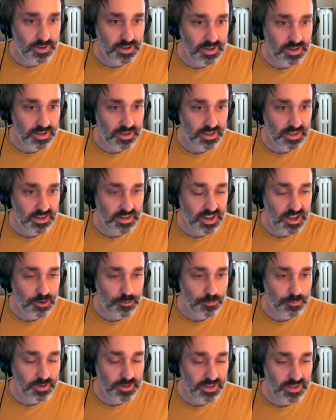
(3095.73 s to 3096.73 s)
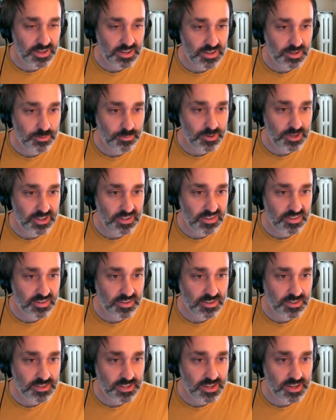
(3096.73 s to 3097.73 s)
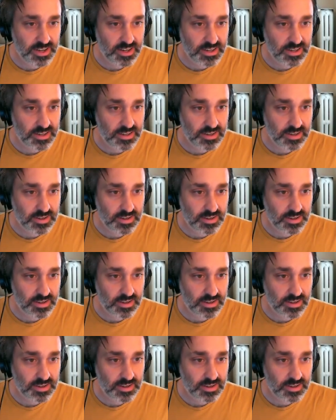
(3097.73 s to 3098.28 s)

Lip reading: And now when we select